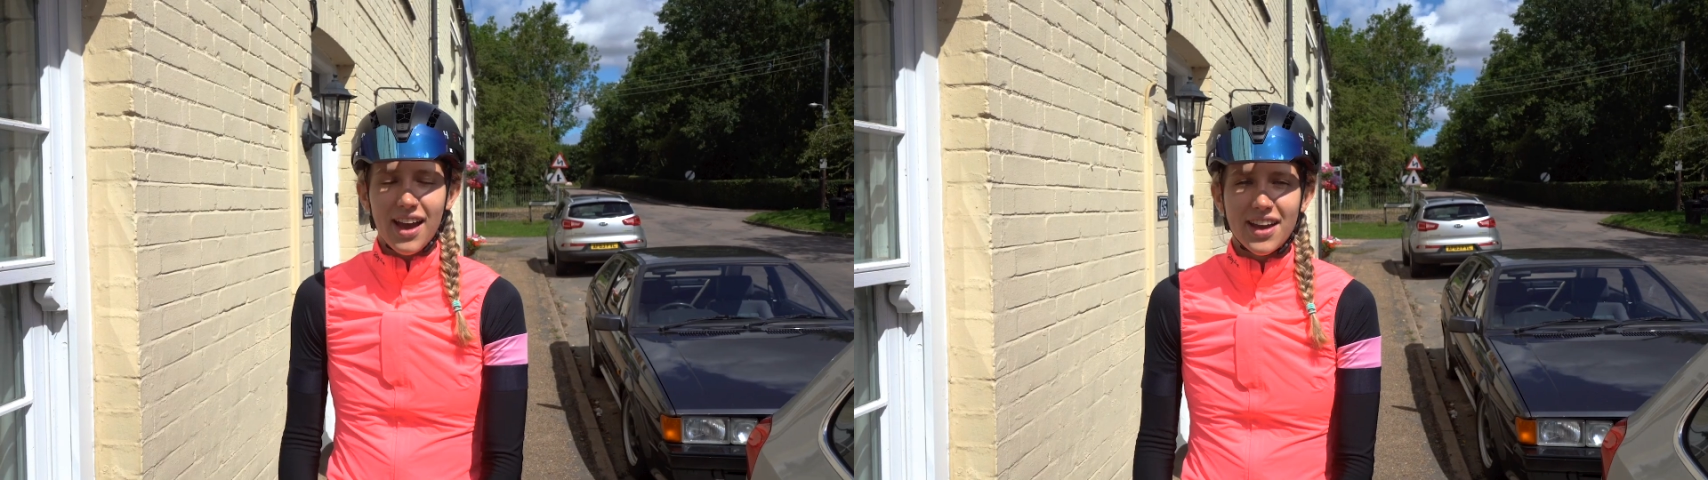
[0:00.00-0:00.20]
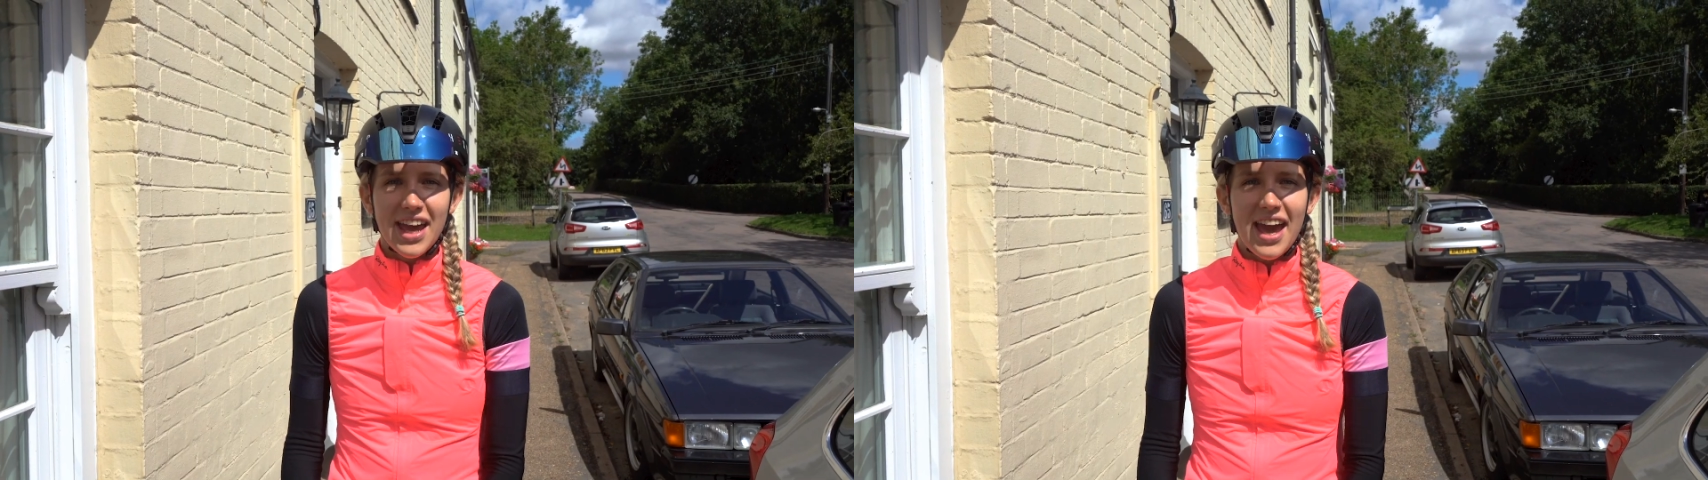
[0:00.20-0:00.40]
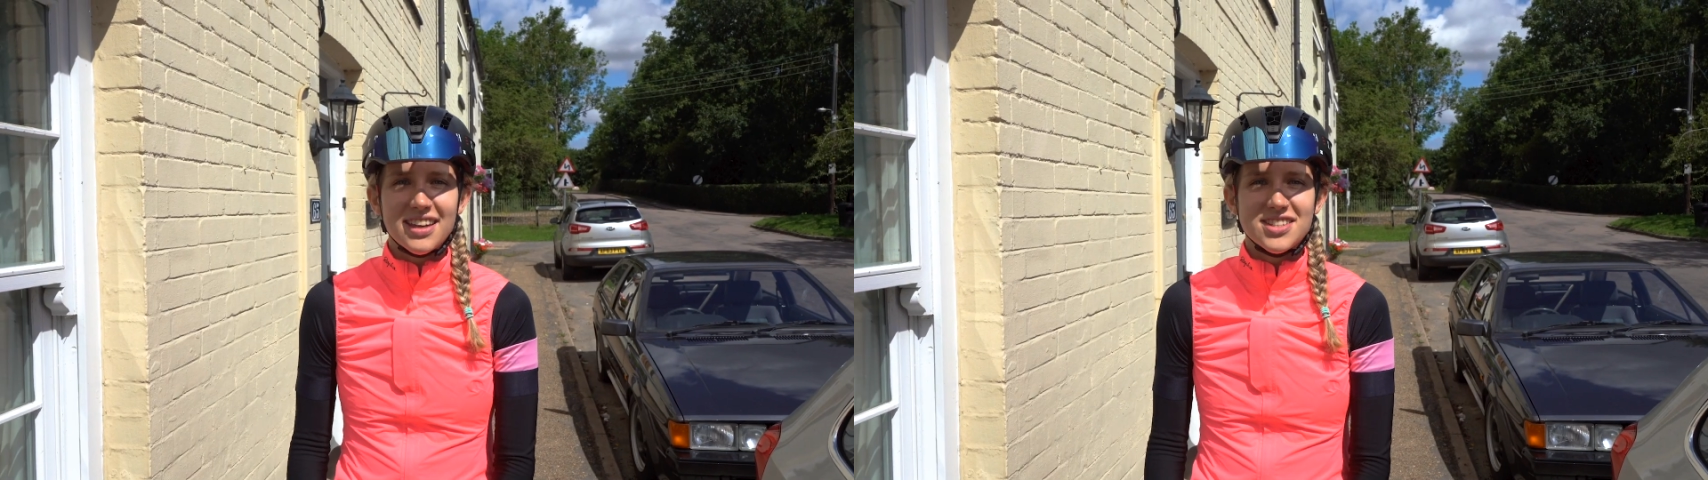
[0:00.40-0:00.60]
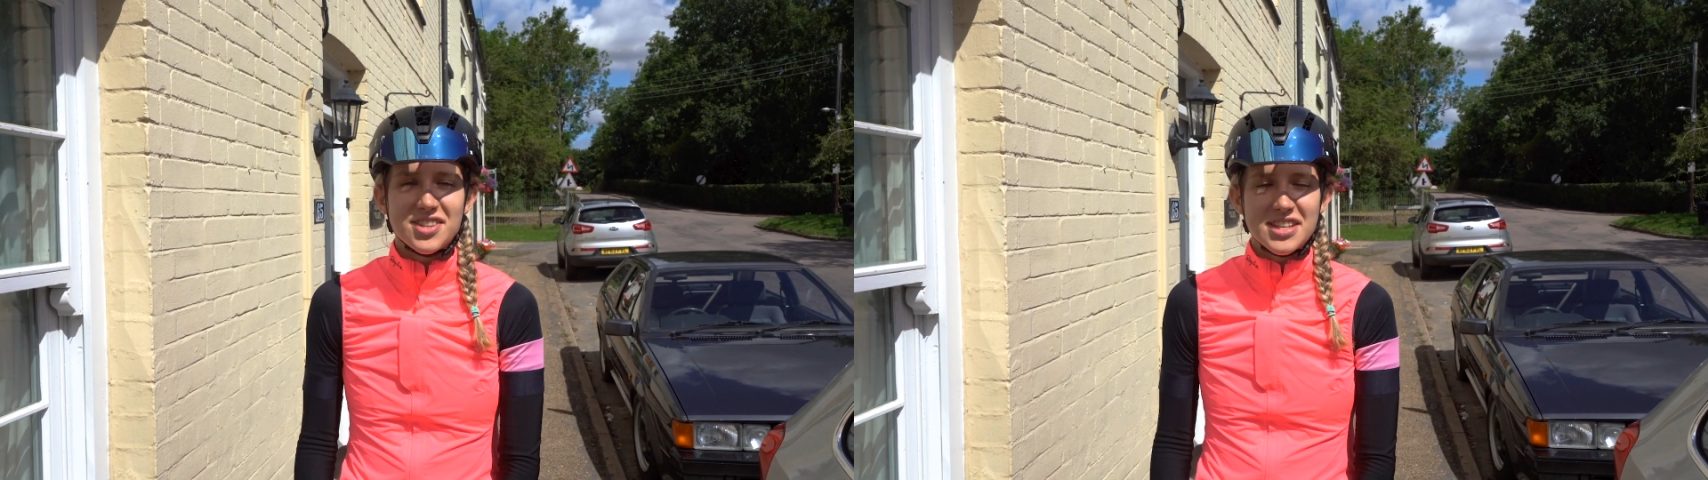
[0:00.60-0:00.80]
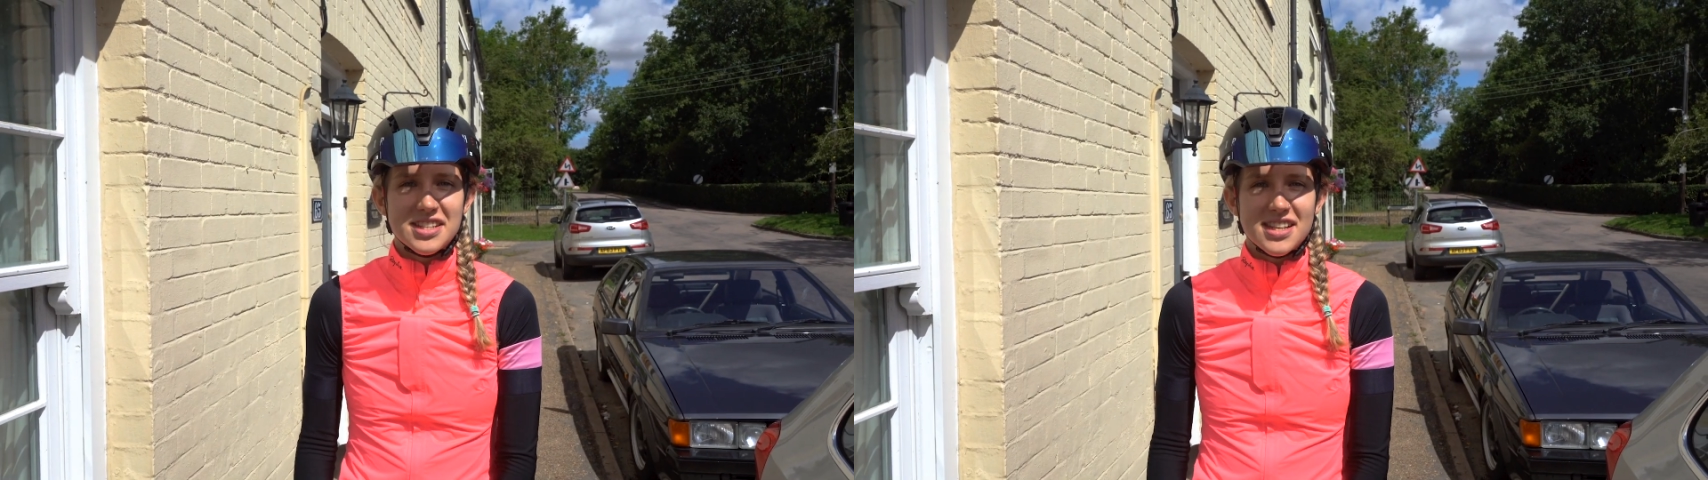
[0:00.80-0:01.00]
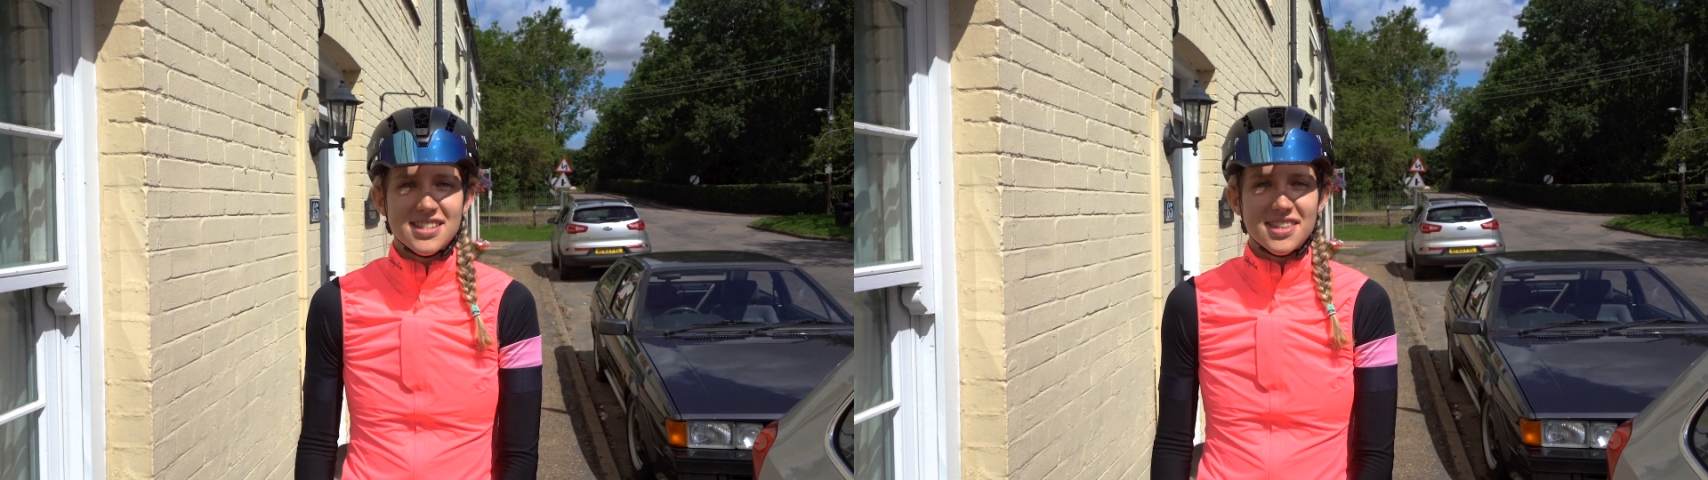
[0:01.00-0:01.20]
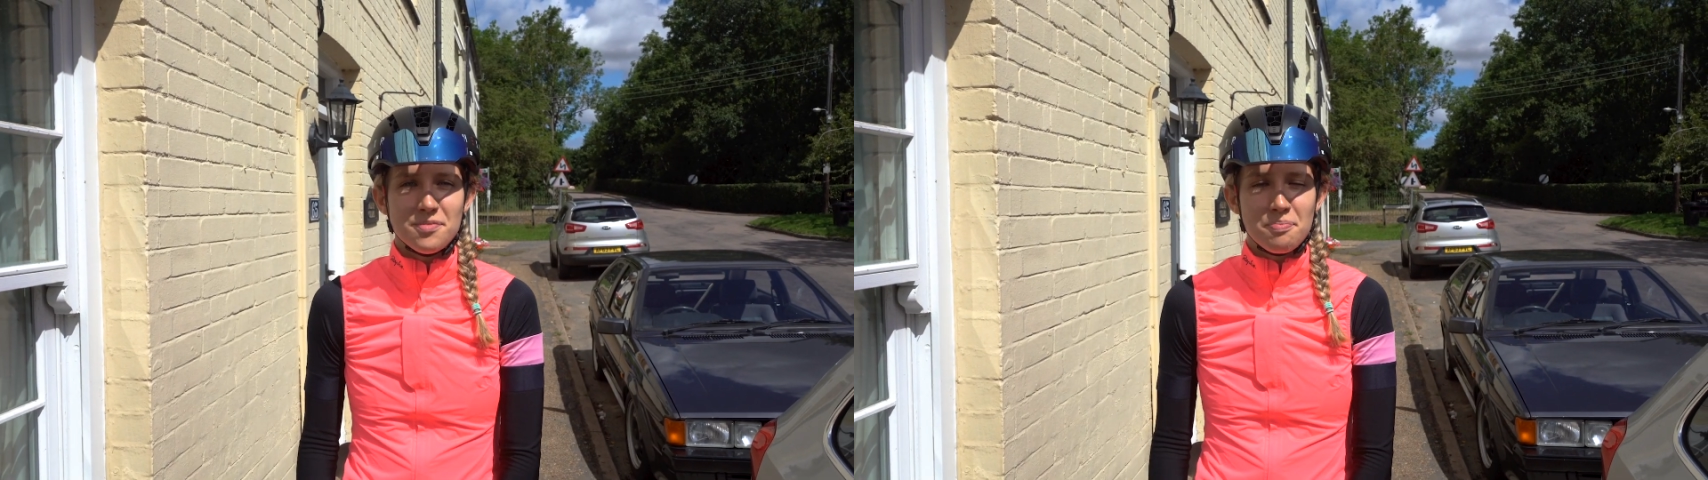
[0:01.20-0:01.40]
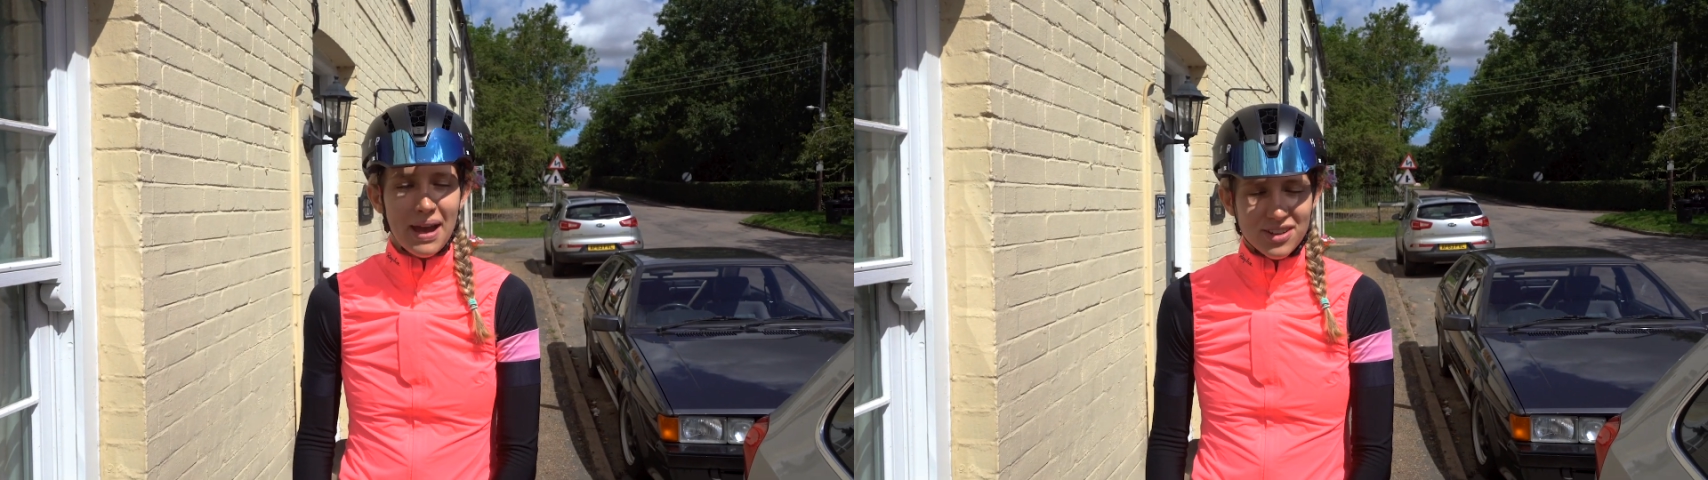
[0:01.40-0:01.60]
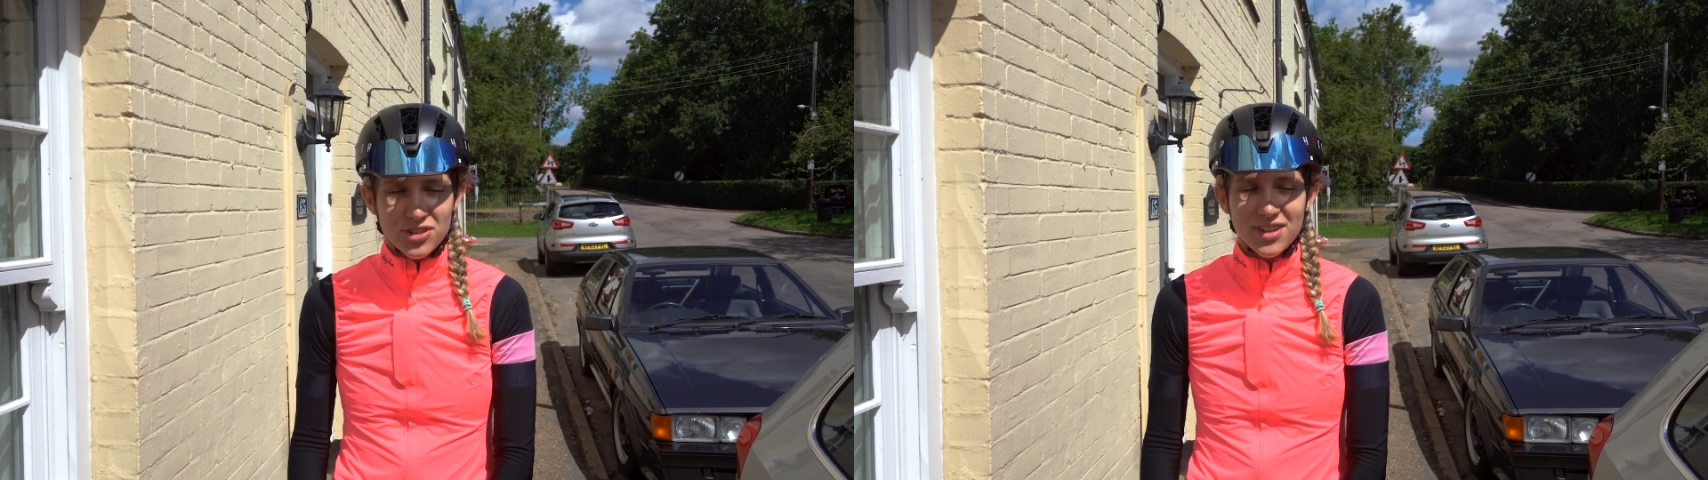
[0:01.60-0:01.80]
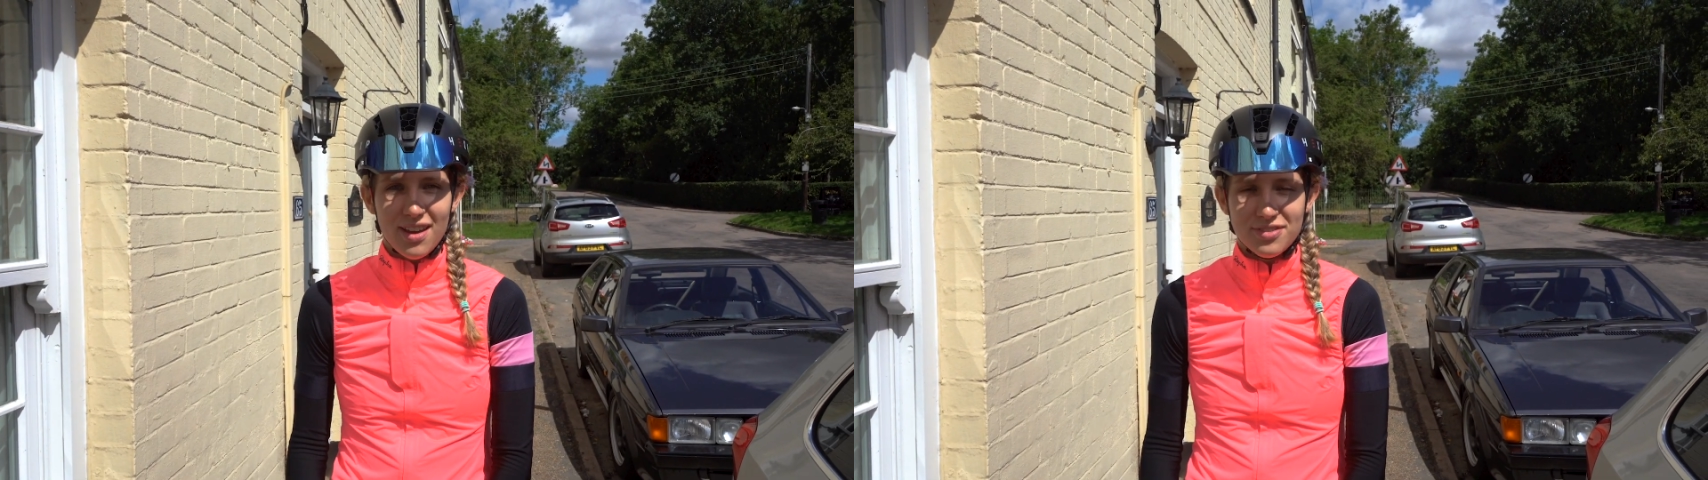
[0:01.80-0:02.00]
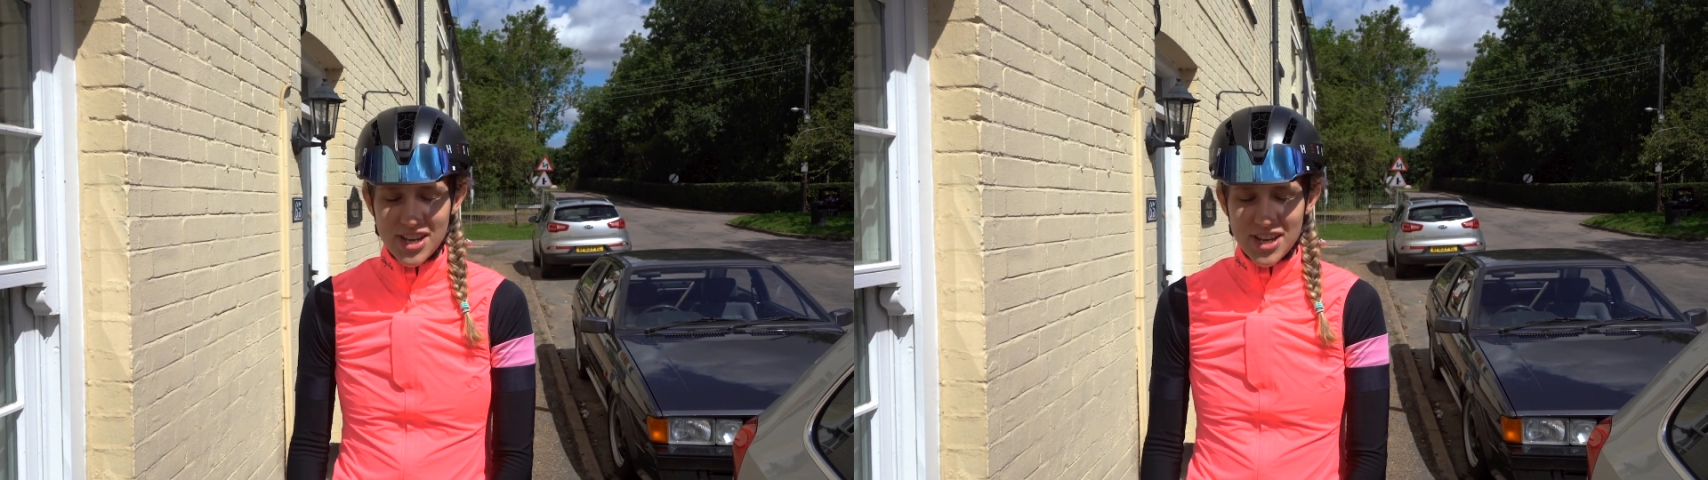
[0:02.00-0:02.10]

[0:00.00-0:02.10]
Okay, so this is the battery life